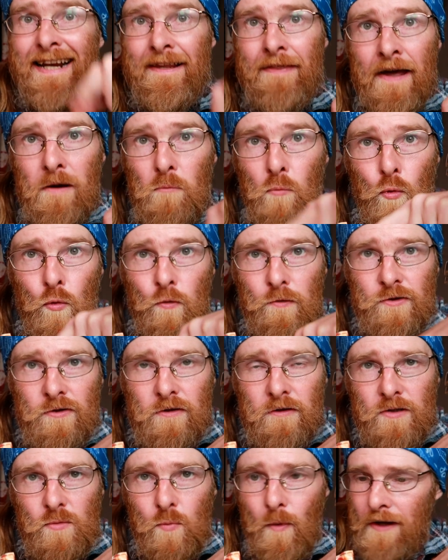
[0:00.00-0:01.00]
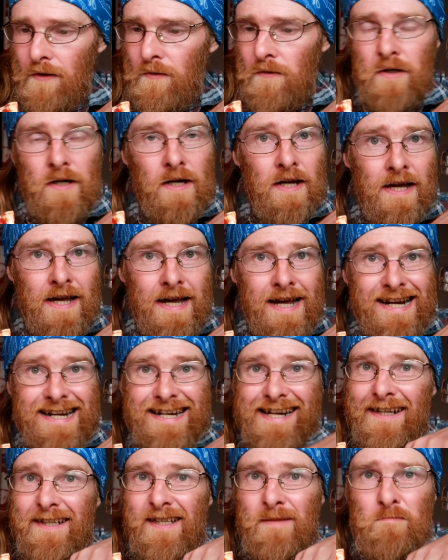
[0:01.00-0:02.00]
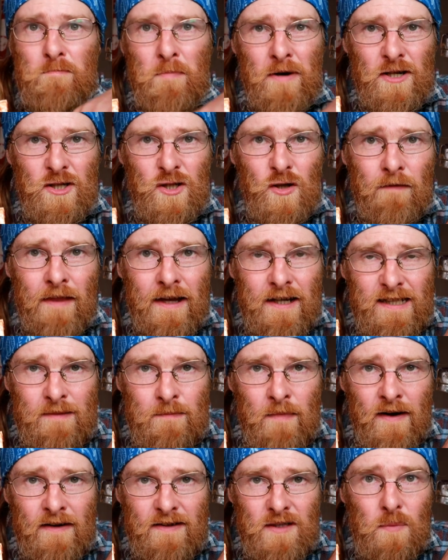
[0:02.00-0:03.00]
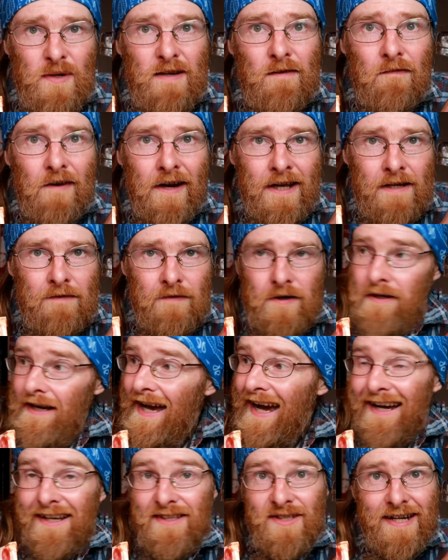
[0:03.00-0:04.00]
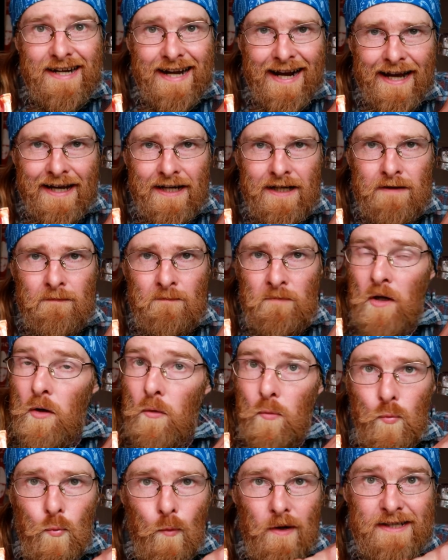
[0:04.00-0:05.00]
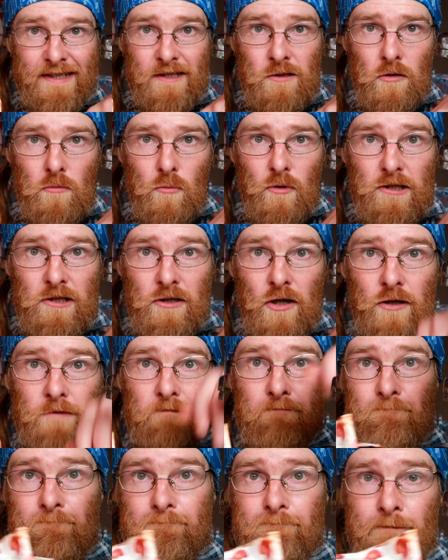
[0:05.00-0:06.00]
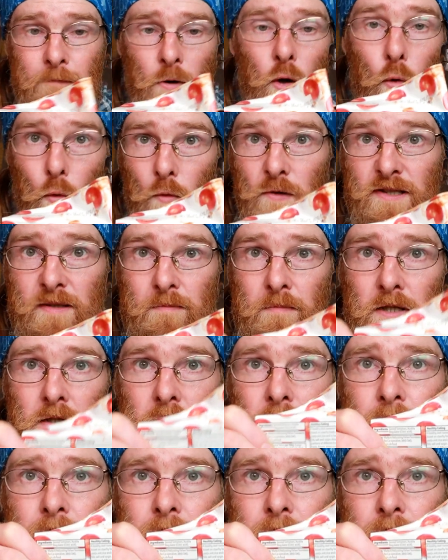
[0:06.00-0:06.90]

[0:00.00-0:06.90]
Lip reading: and add that water as well. Get as much of that tomato-y flavour as you can. Waste not, want not. Awesome.